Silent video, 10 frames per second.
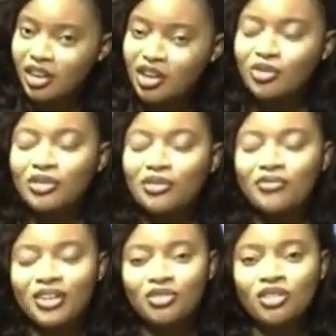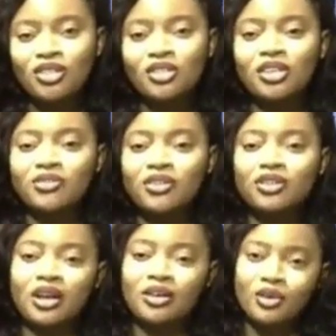So the first trick is definitely
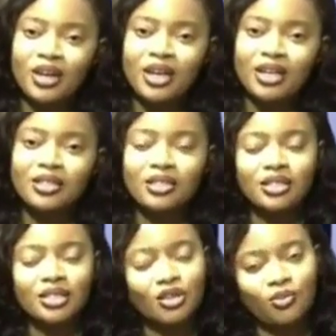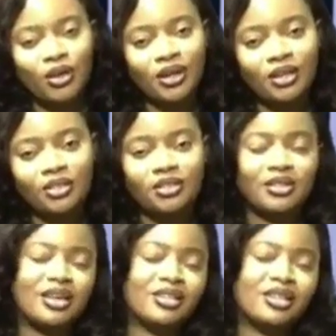you have your baths, take your bags,
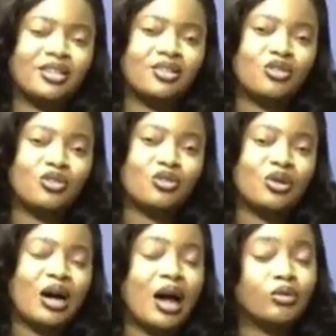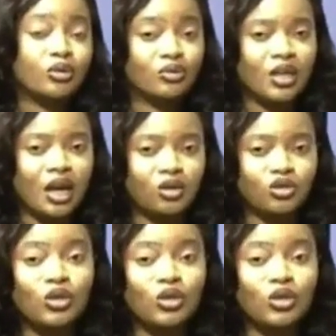and then you're out of the house.